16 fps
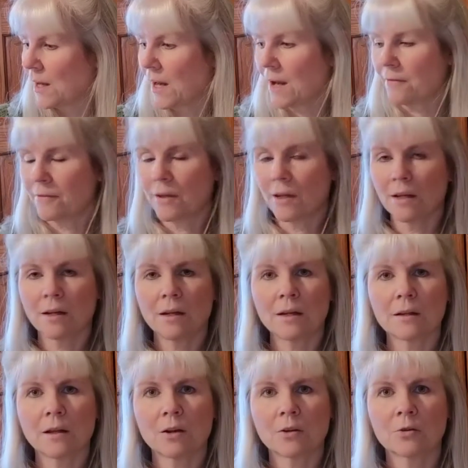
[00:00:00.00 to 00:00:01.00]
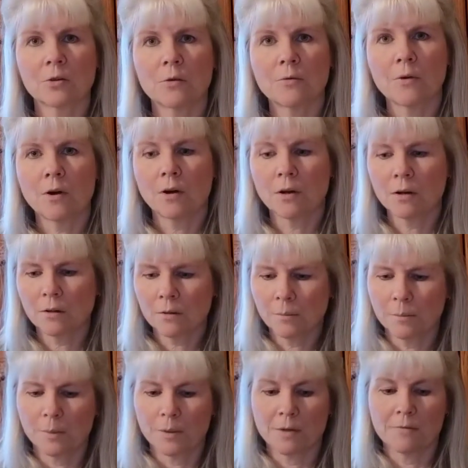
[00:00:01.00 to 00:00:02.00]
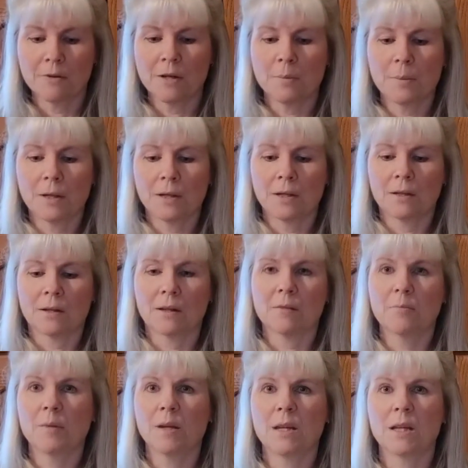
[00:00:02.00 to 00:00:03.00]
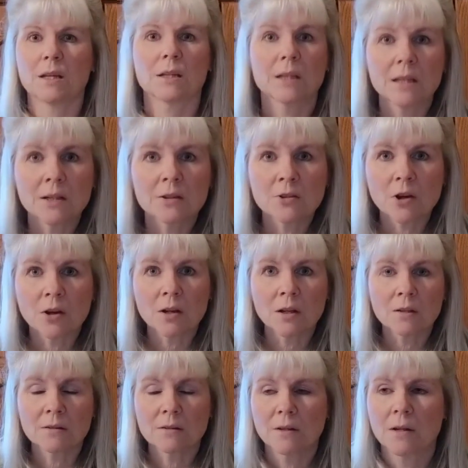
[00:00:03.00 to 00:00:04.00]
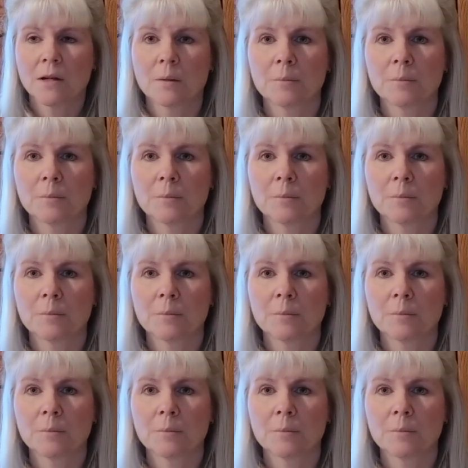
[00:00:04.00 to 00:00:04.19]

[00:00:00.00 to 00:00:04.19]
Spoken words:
Haven't had any luck so far, but if anybody can give me any leads on it,